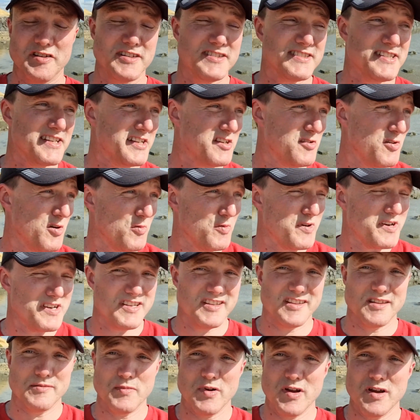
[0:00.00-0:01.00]
It's actually quite windy
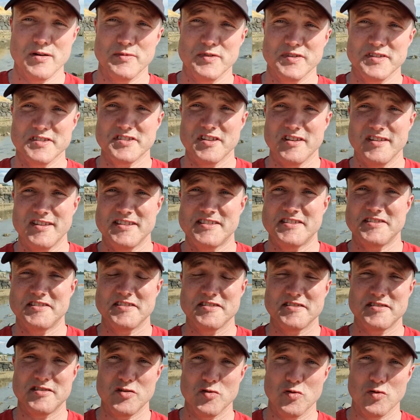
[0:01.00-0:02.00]
at the moment, so this is
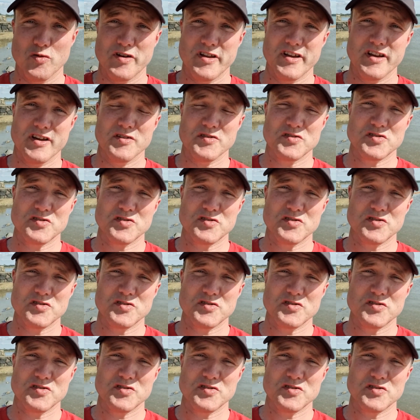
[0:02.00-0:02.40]
just the audio